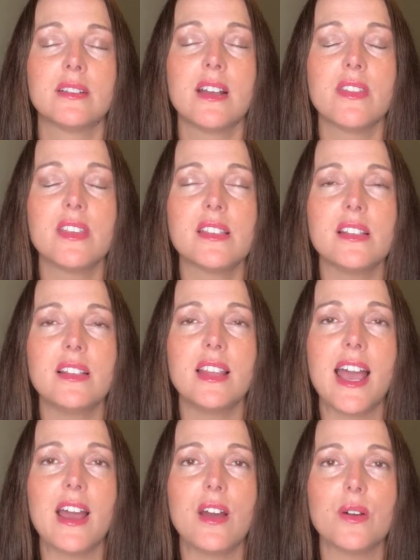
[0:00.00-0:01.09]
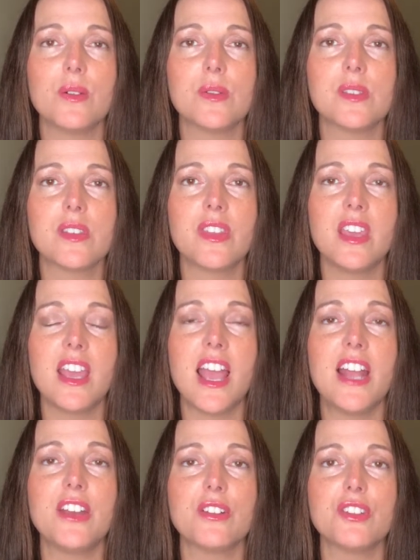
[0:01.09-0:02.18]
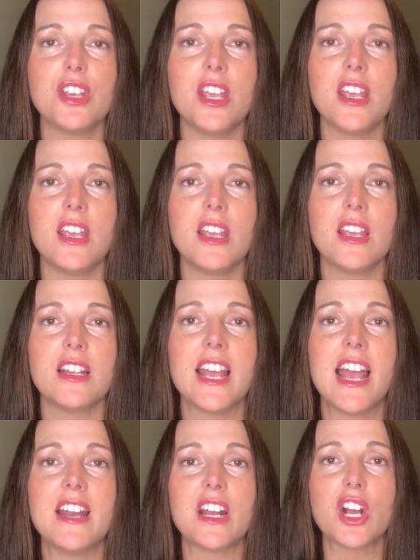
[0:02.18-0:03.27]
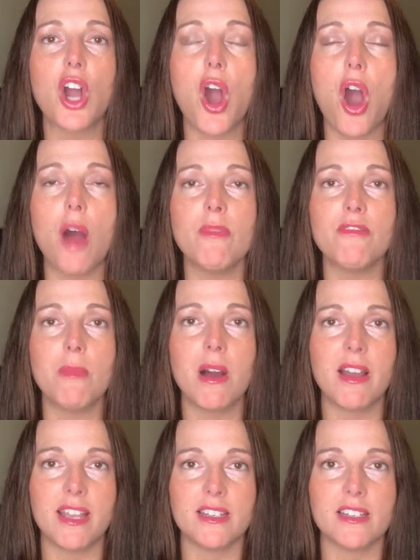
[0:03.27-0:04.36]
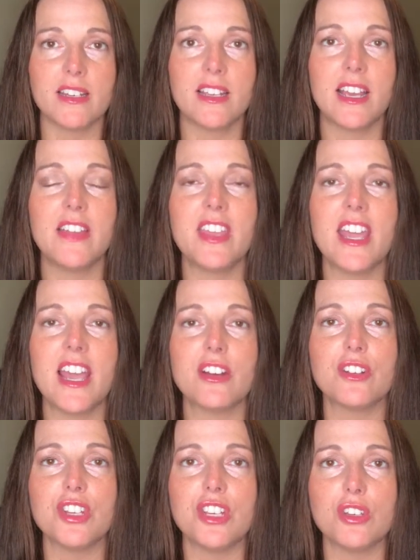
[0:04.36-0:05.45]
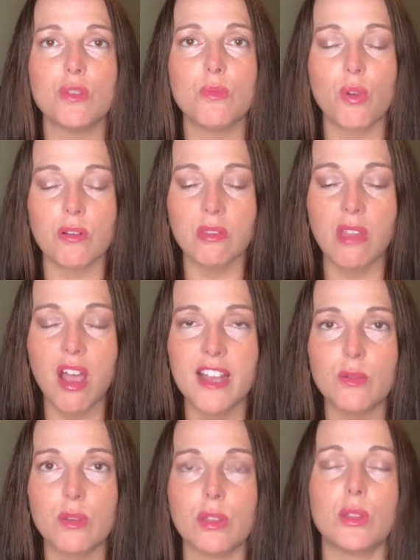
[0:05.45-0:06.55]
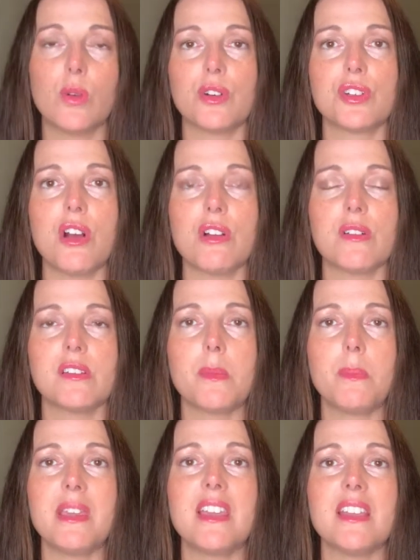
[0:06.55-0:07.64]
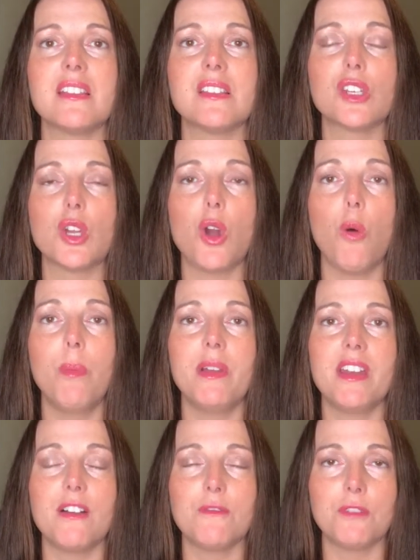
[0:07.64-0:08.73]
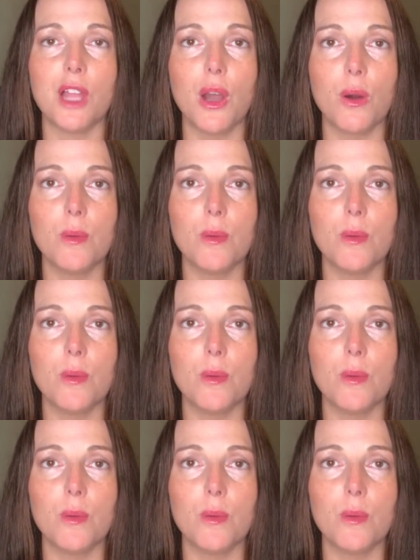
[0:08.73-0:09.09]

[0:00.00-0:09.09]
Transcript: This allows the energy and a calm of mind and the energy to more aligned with the lower chakras. It begins to open a flow.